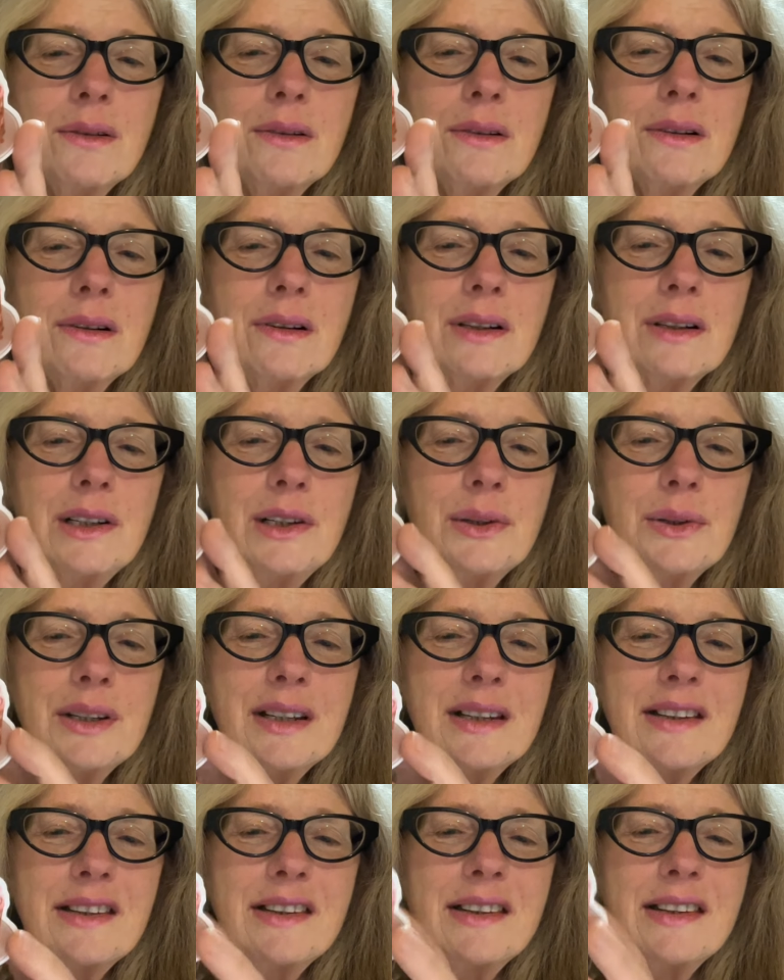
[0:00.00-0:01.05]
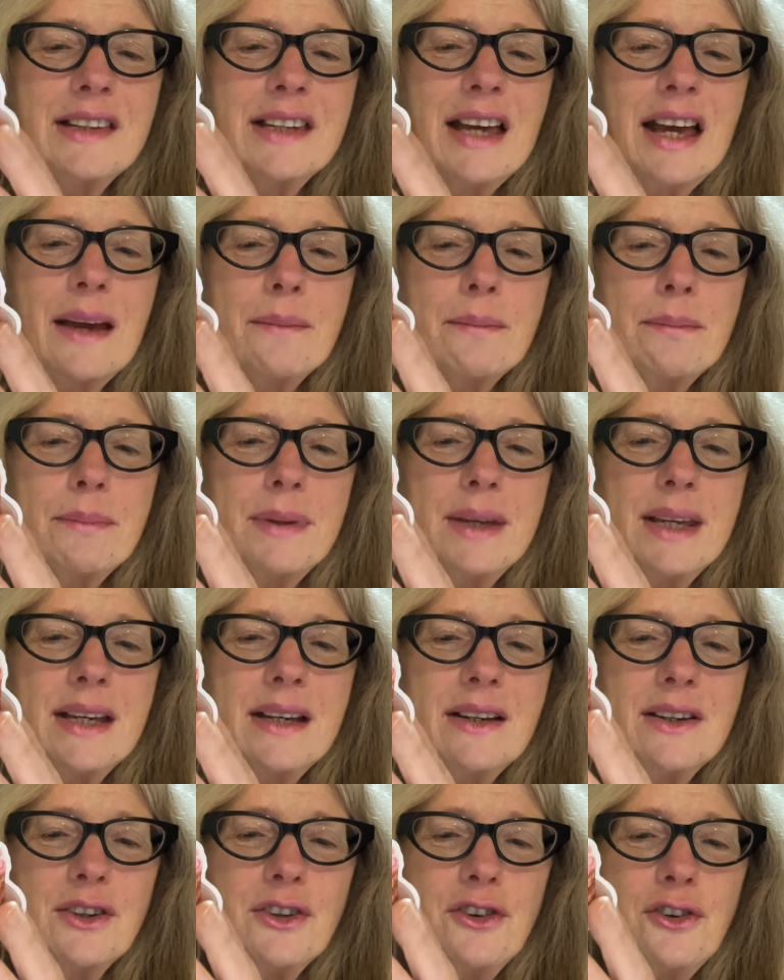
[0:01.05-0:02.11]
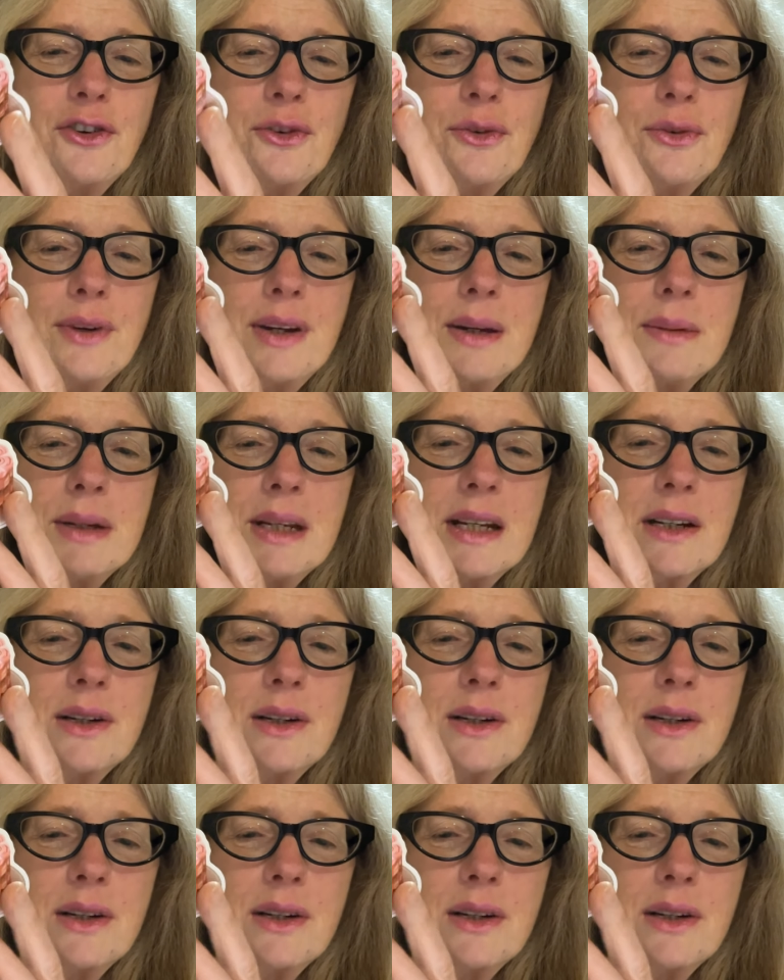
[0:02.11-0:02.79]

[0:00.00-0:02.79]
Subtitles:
Oh, look at that, pink and dreamy.